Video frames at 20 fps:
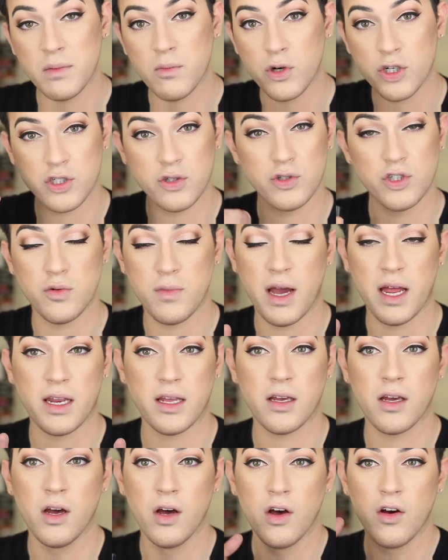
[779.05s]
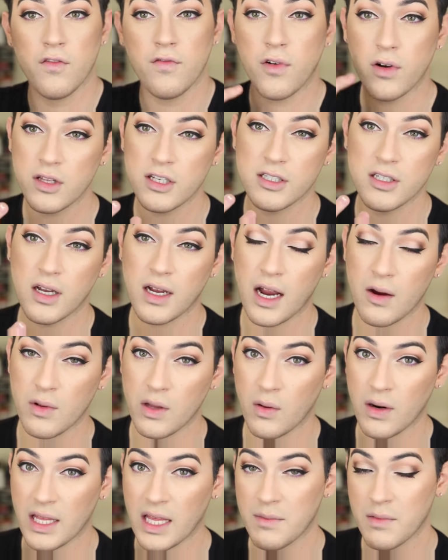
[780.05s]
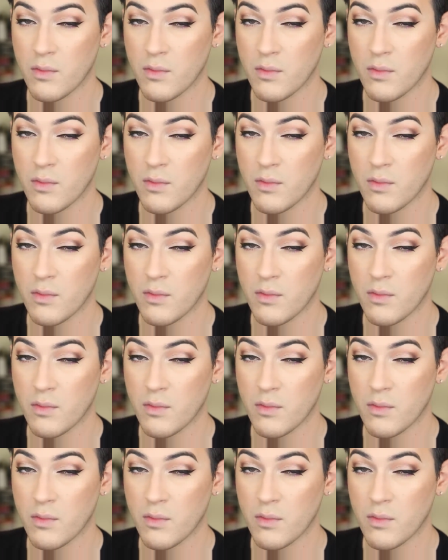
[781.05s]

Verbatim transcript: bit more too dramatic. For this look, I really want